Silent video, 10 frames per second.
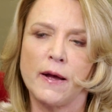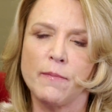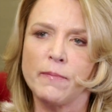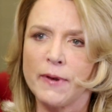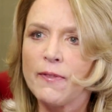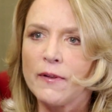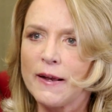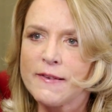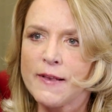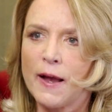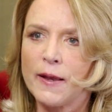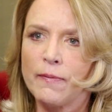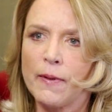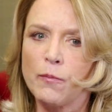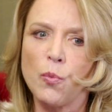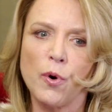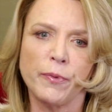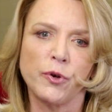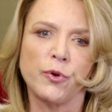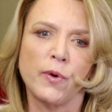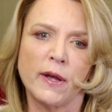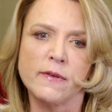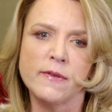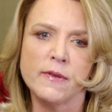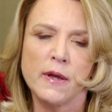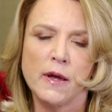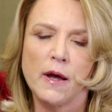Nonetheless, I am a woman who has